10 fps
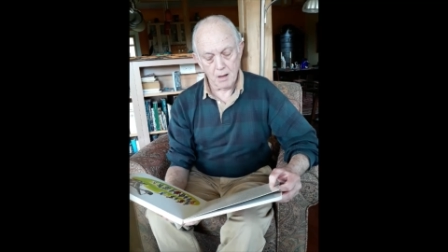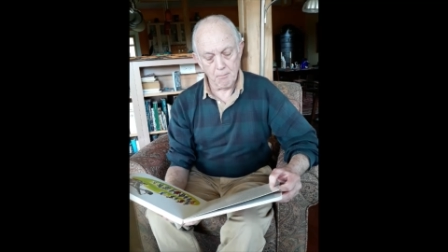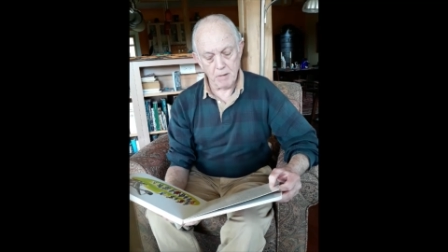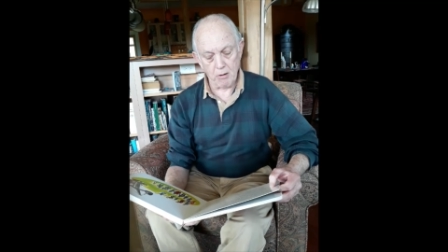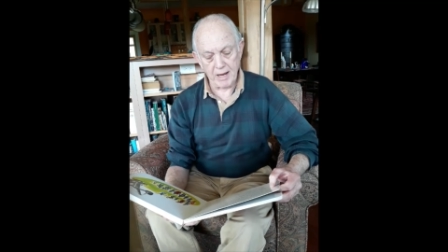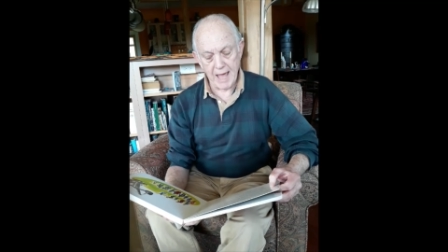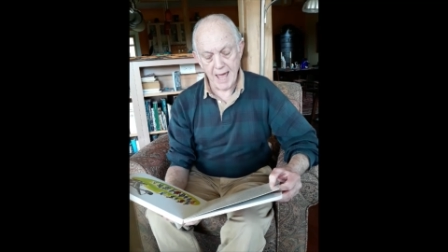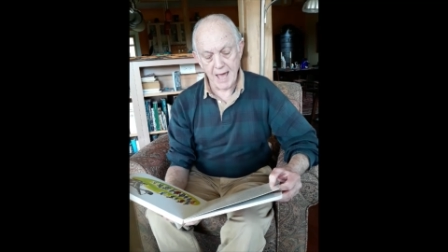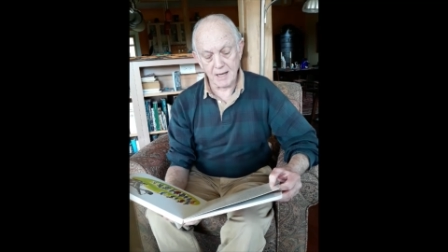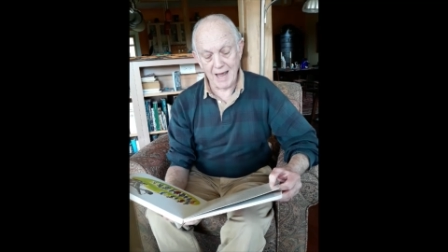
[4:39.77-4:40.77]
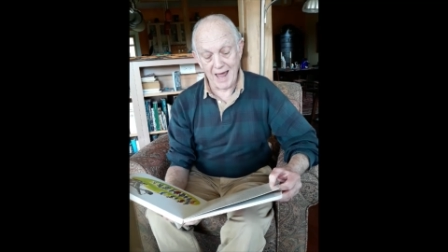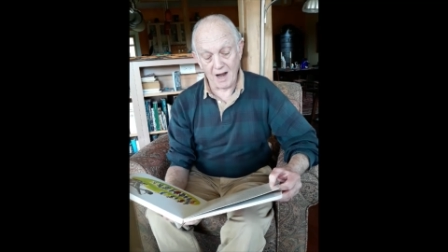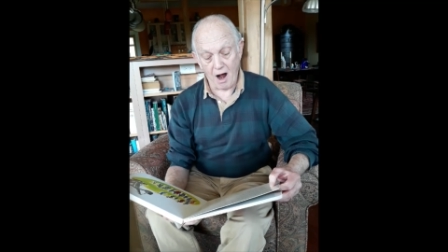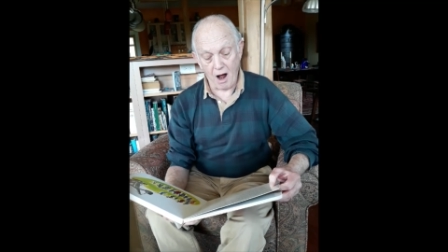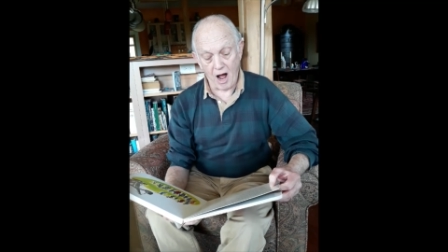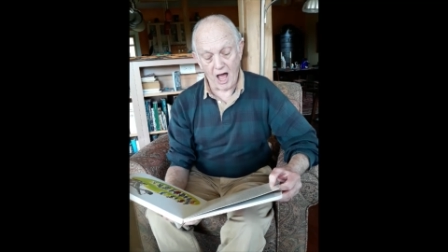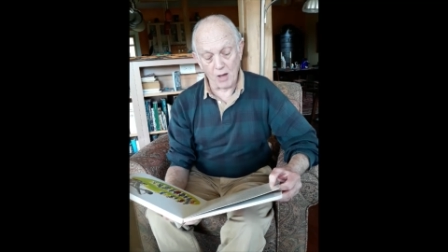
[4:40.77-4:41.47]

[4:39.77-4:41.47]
Mary Ann and I